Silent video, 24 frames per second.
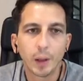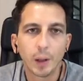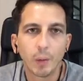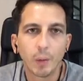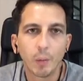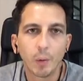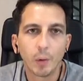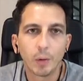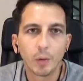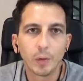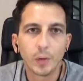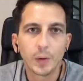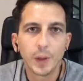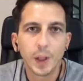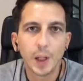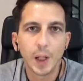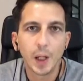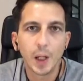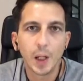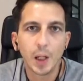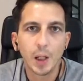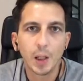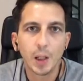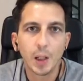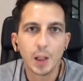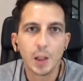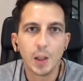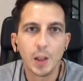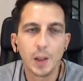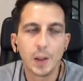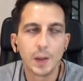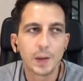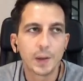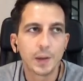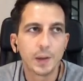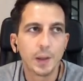I want to say
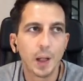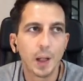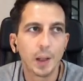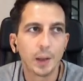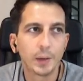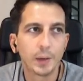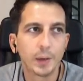is that